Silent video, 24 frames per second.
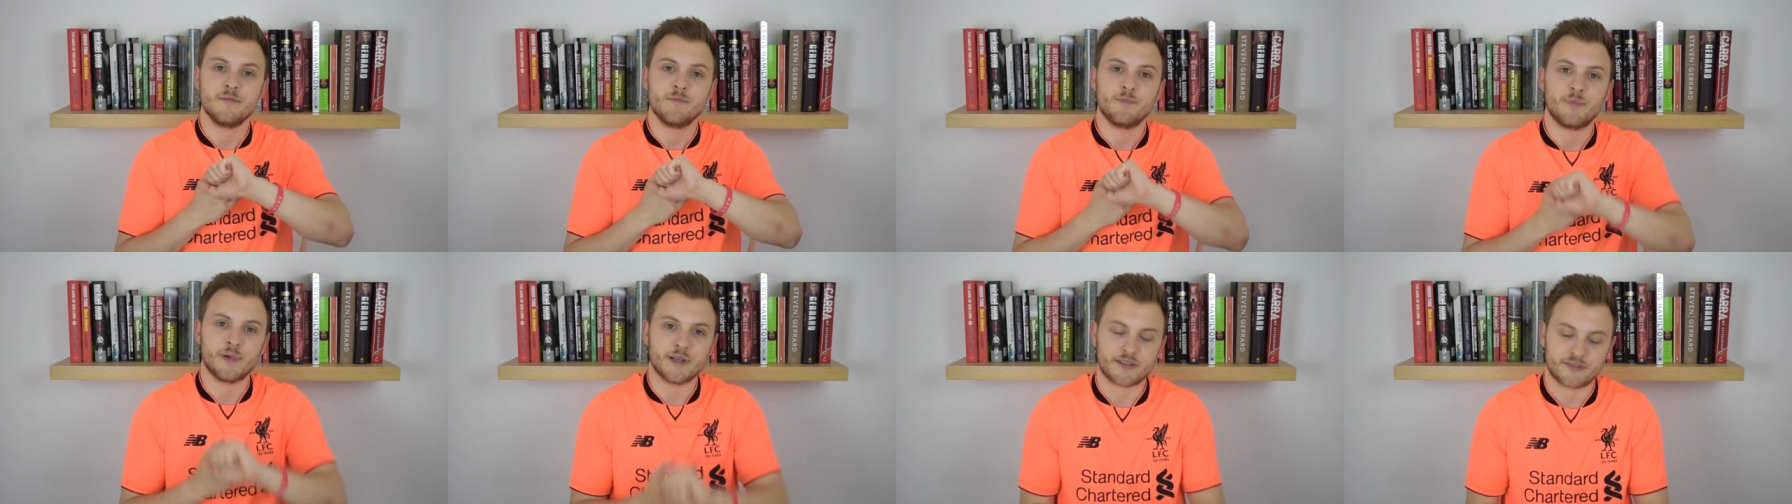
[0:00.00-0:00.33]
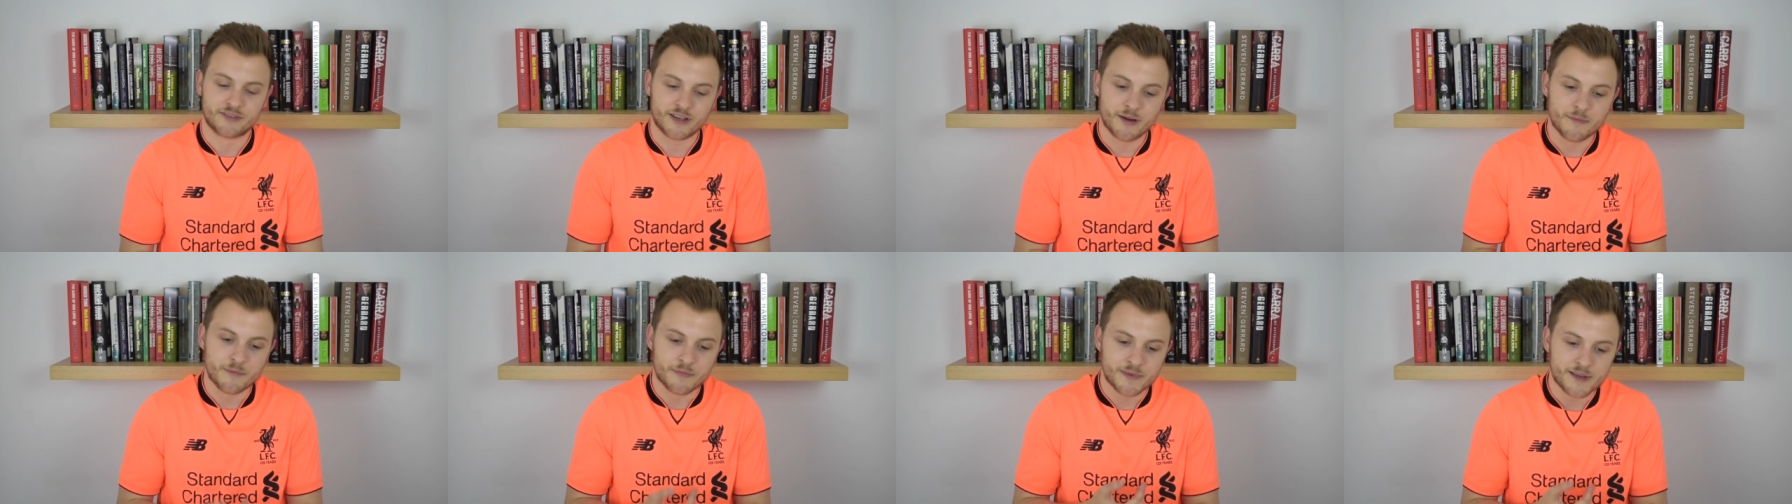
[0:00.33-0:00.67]
But
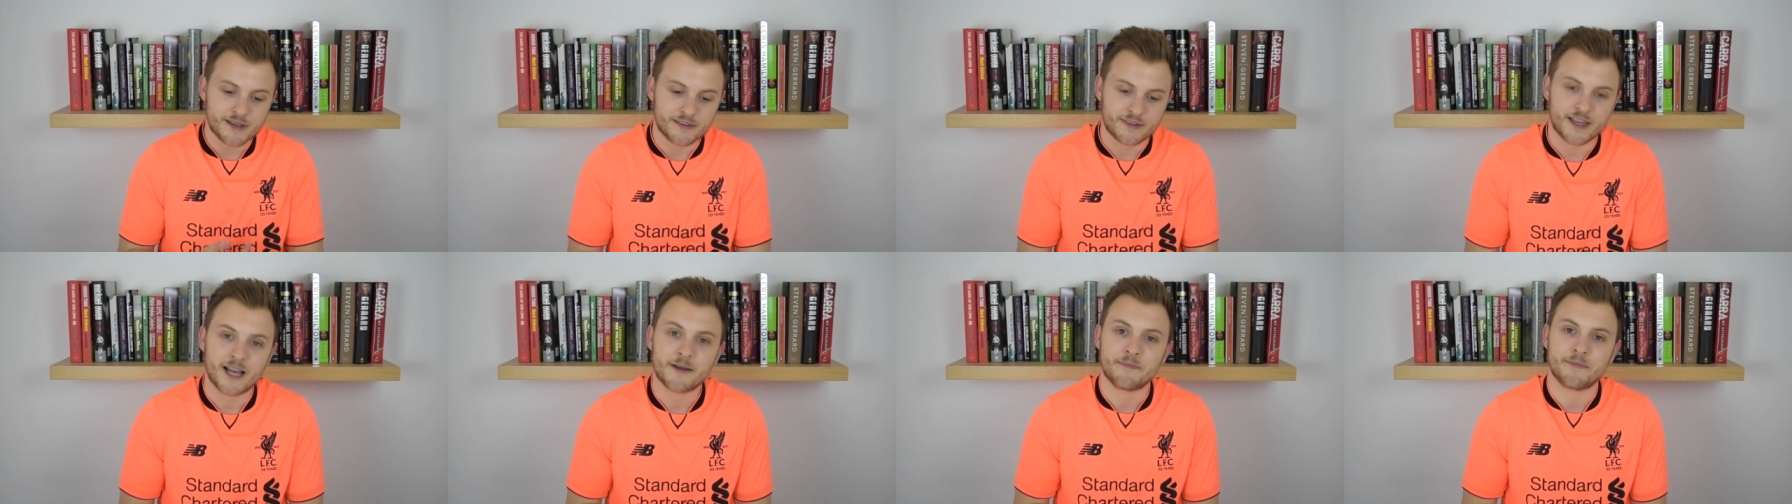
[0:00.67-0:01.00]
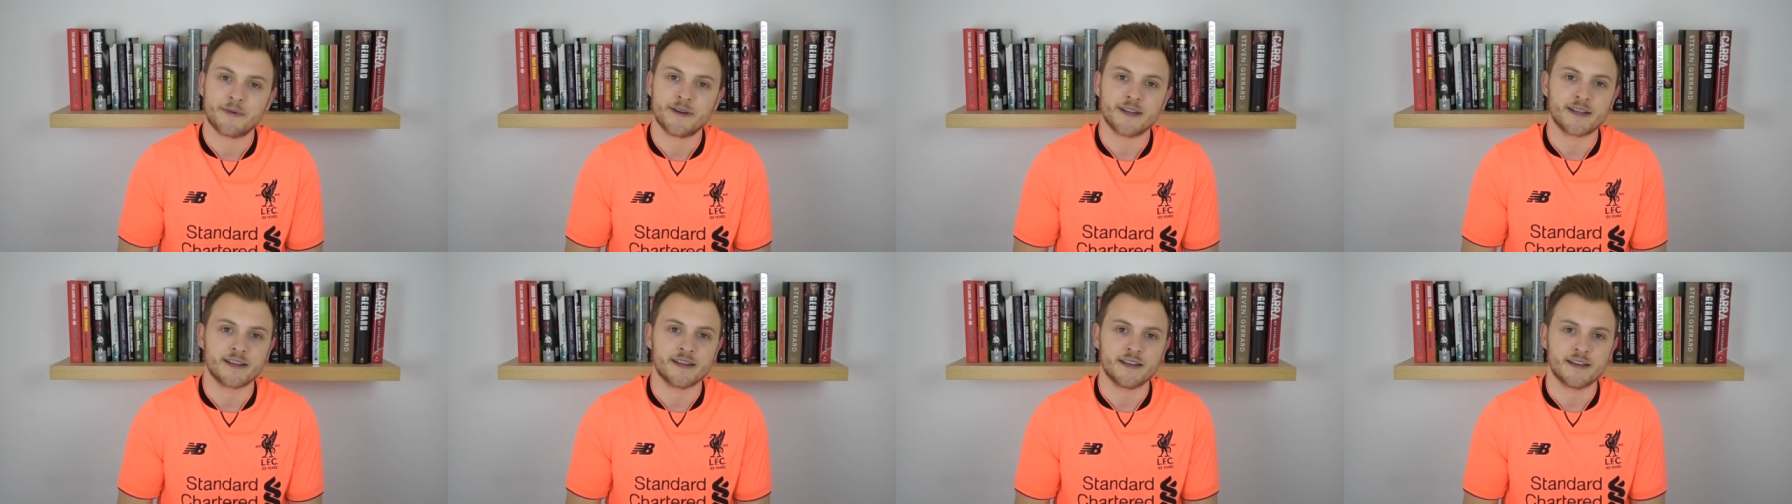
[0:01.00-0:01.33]
something's
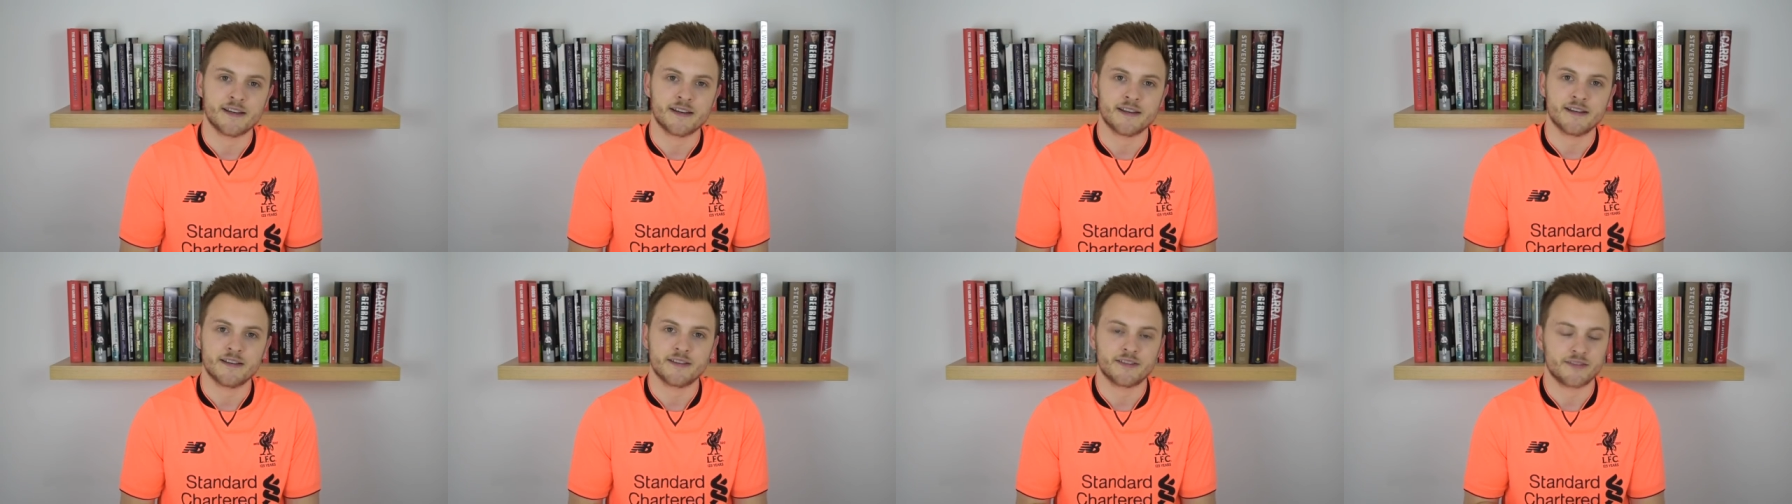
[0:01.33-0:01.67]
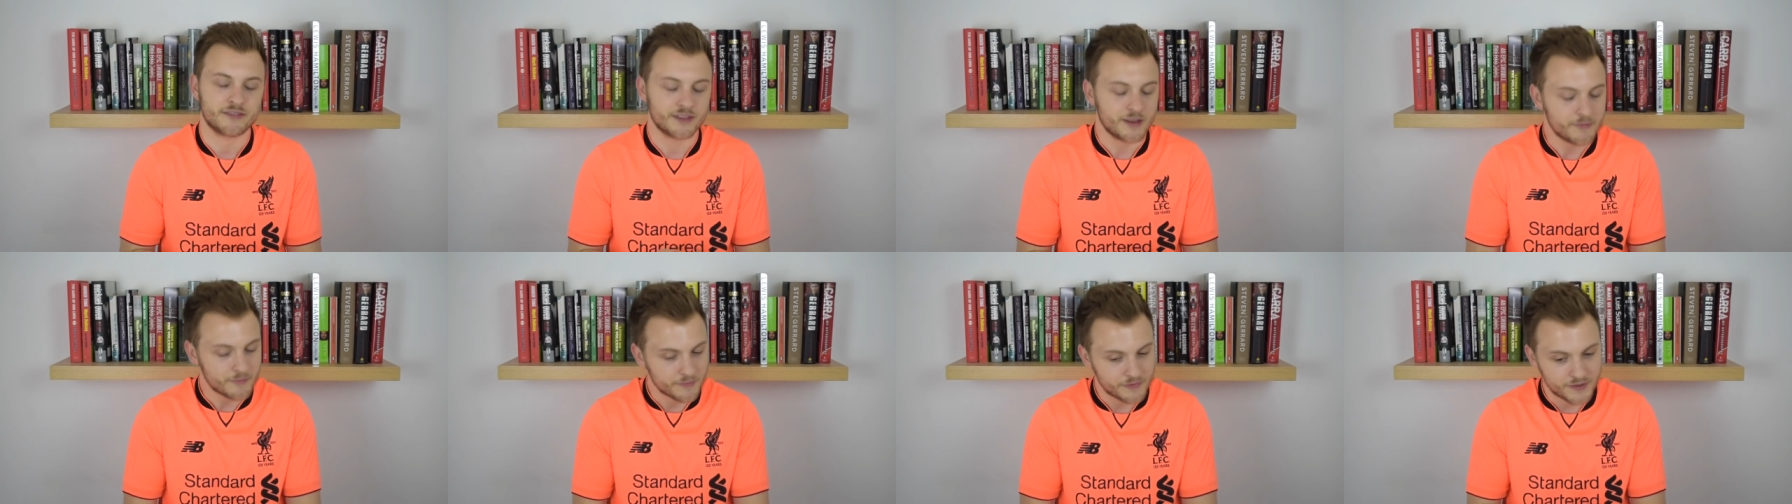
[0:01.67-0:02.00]
happening here,
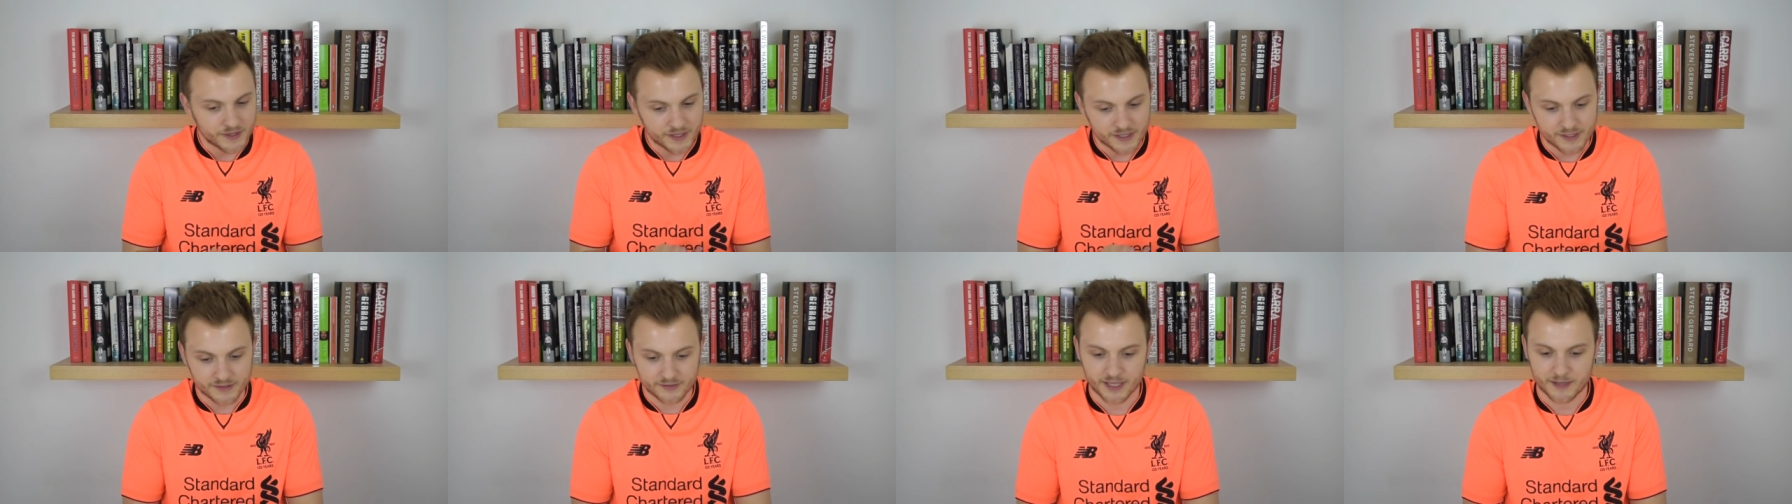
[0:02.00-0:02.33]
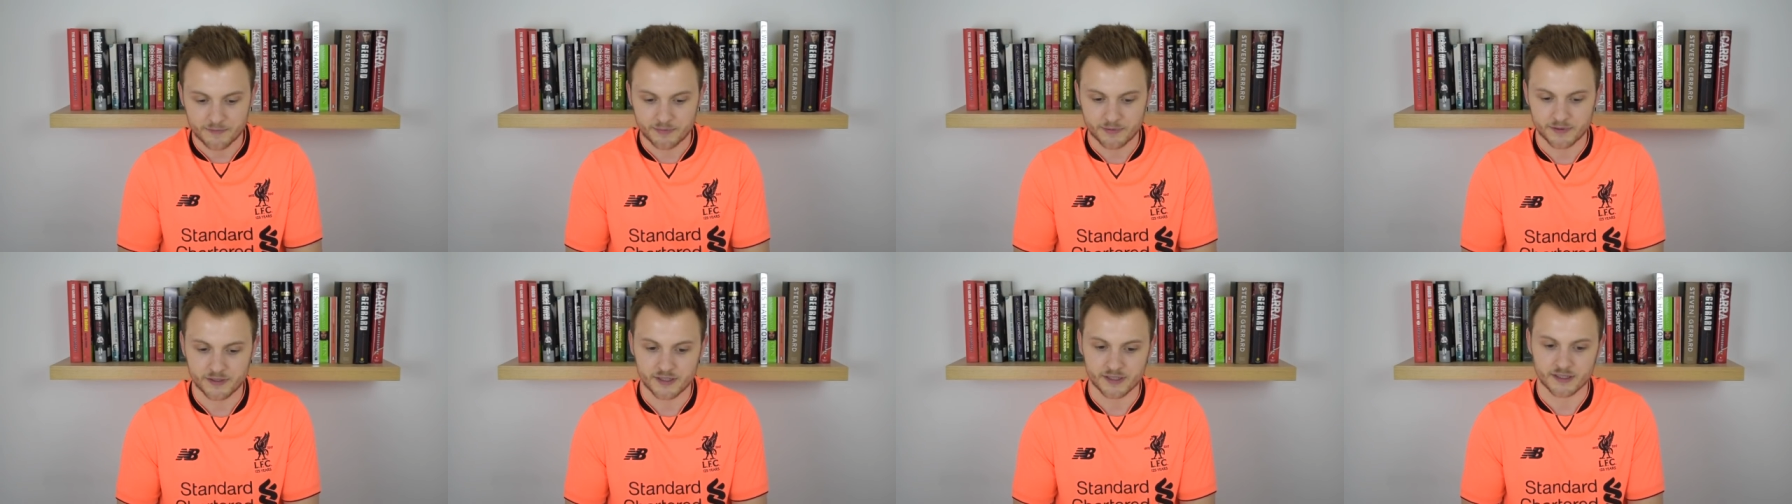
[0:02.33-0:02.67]
something is
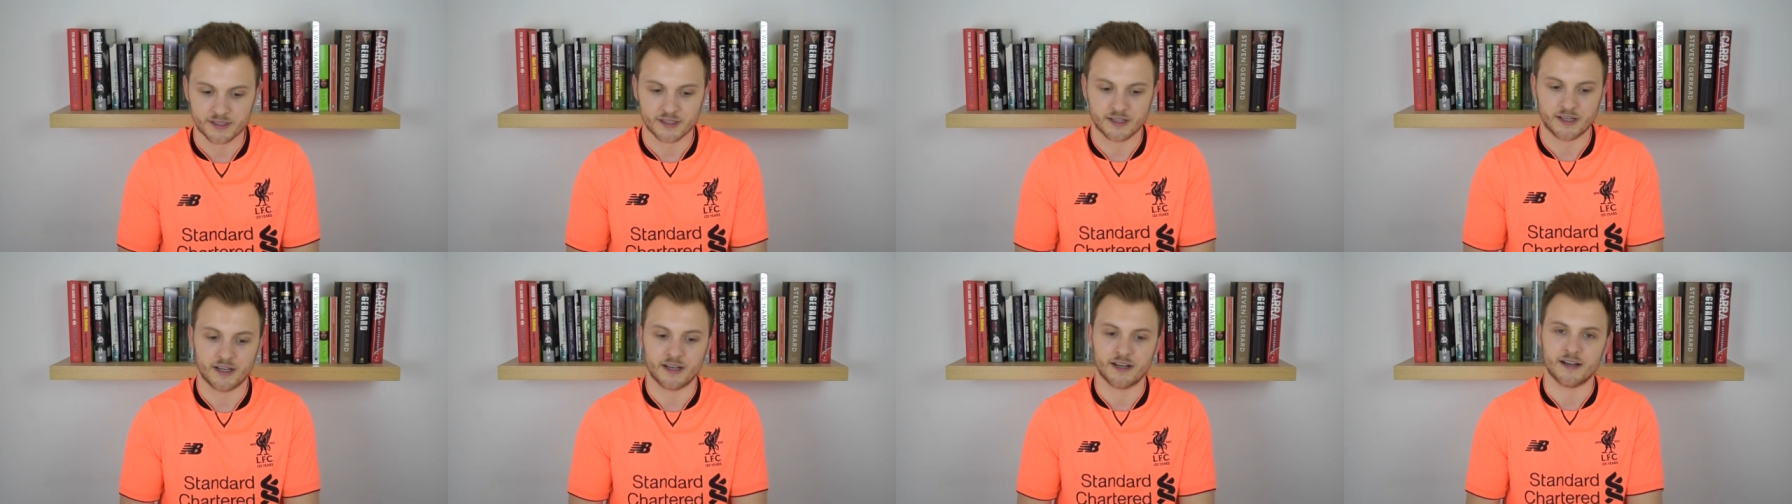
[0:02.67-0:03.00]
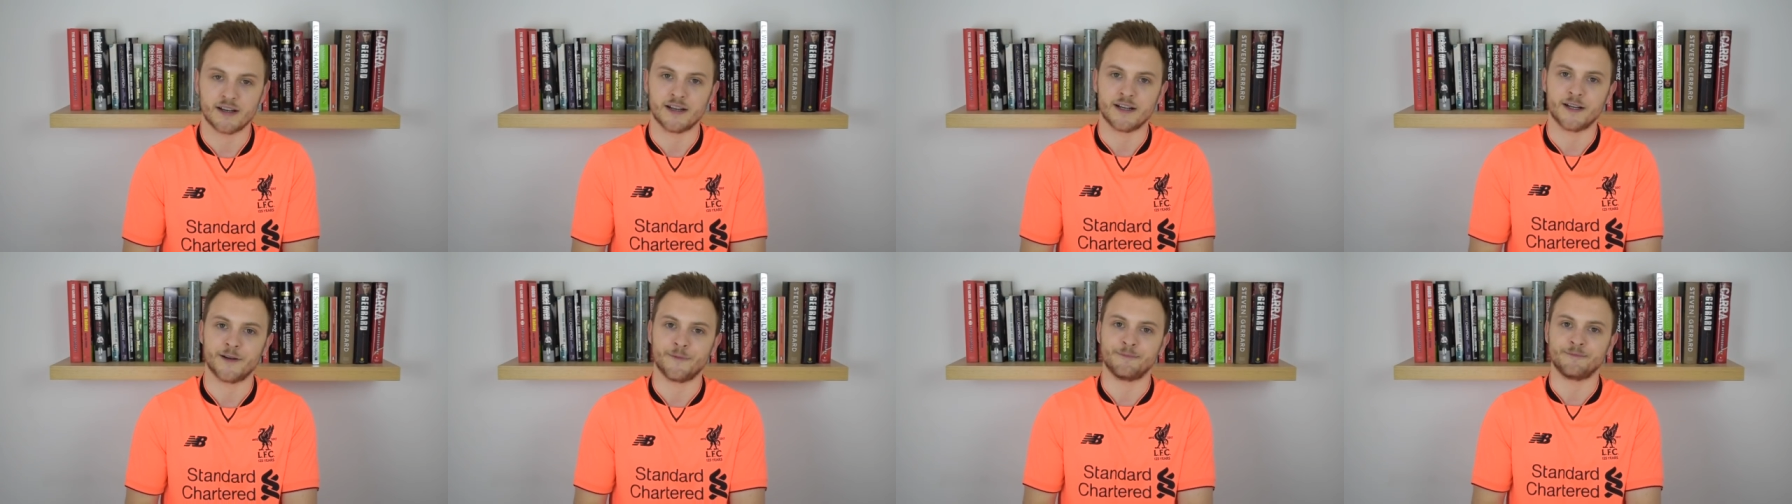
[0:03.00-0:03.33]
happening.
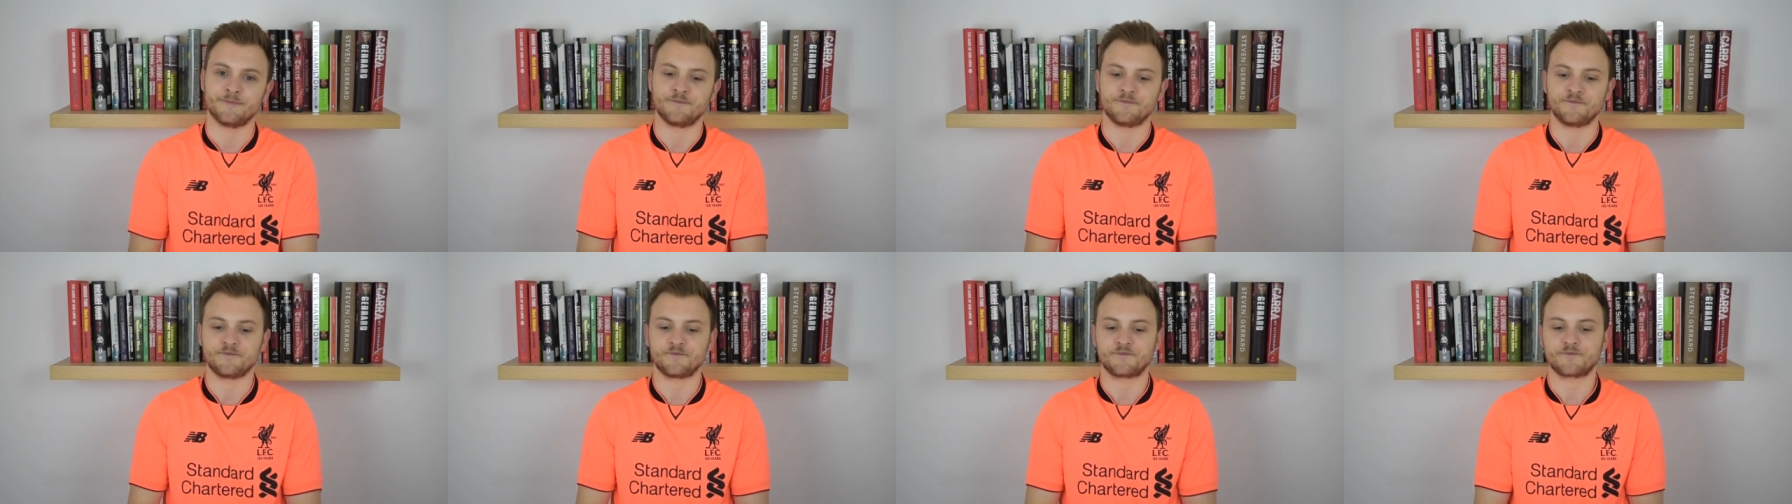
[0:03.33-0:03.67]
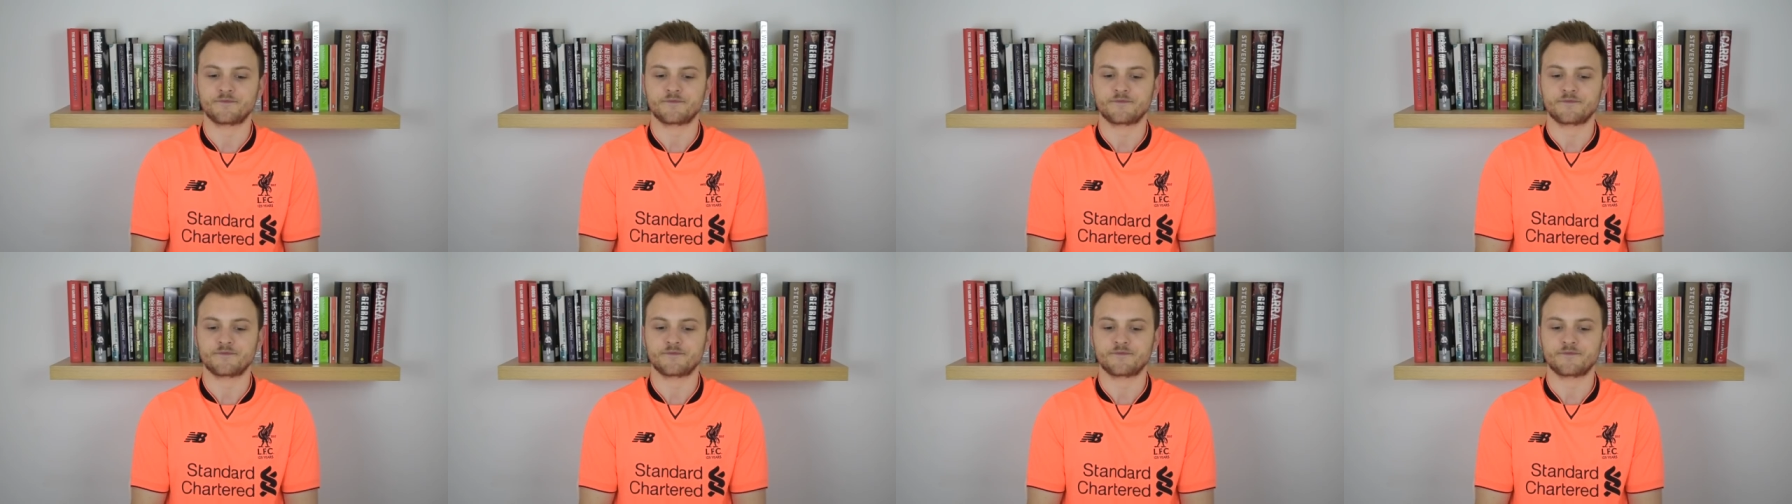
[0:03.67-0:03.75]
Um,